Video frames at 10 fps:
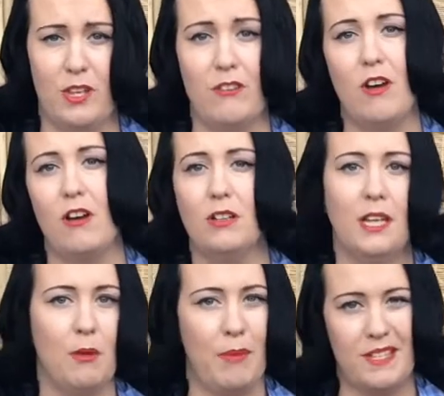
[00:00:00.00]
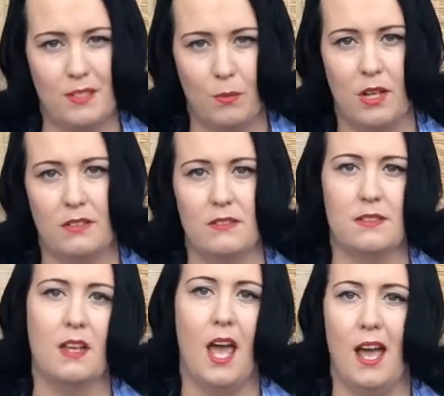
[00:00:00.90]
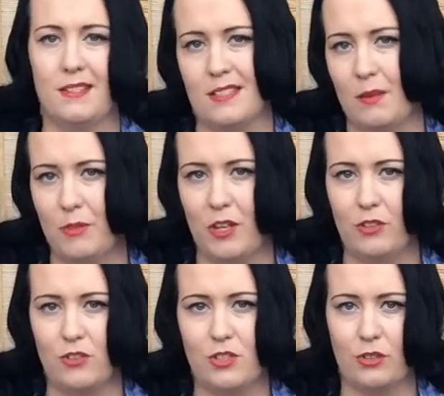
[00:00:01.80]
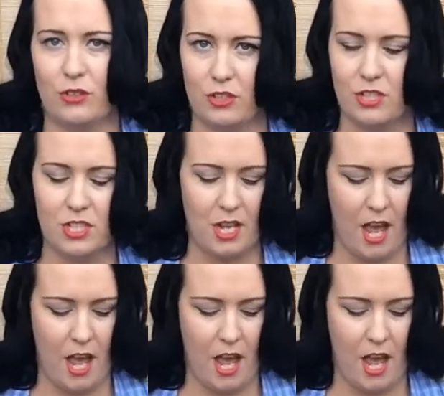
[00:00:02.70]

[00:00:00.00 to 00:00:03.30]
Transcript: There are better ones and some that are not so good.